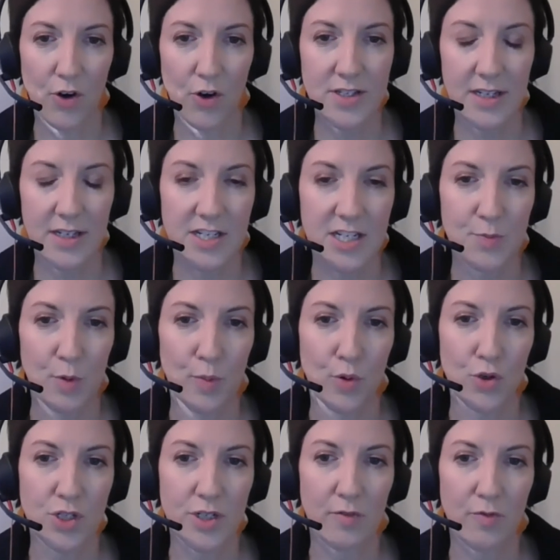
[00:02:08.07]
We see grossly
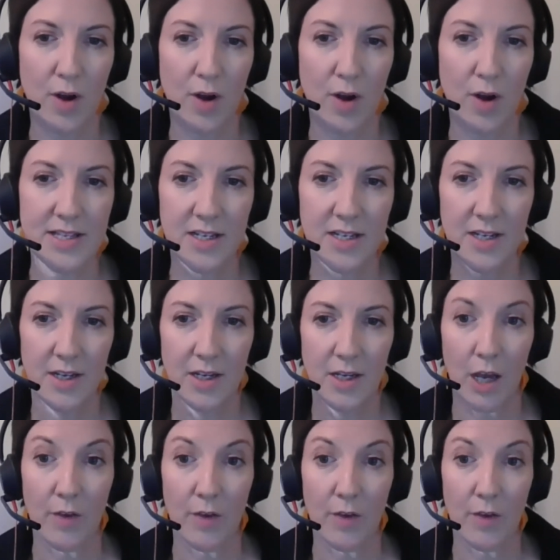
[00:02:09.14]
disproportionate
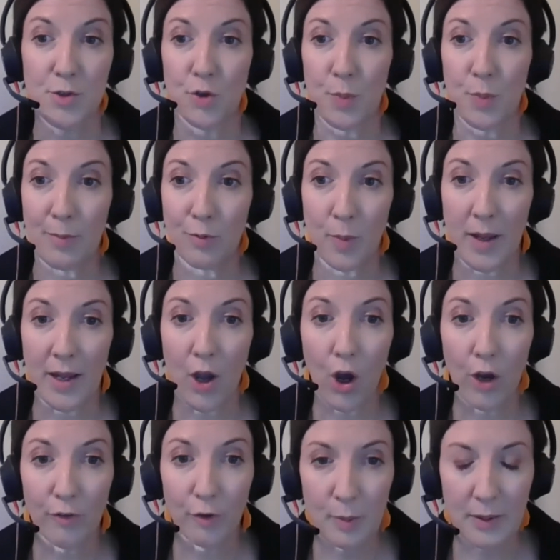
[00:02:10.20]
rates of Aboriginal
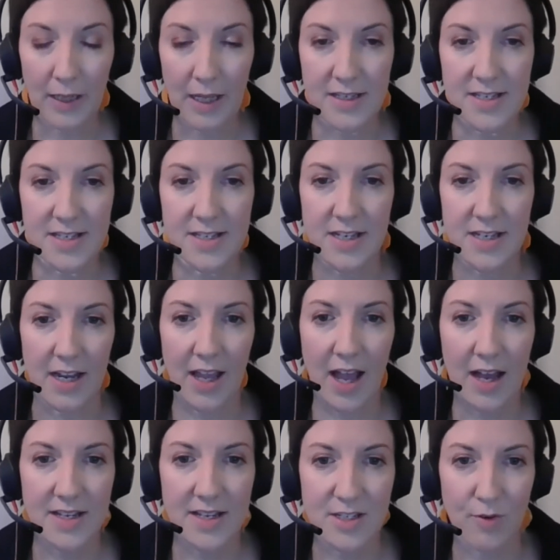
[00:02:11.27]
people being
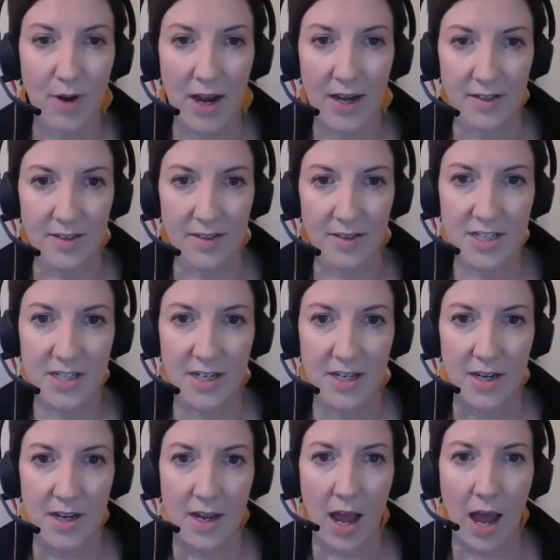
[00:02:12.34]
over-policed and
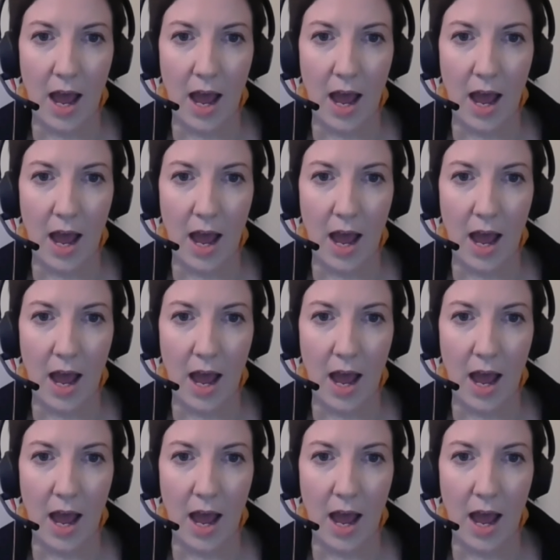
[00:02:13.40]
incarcerated.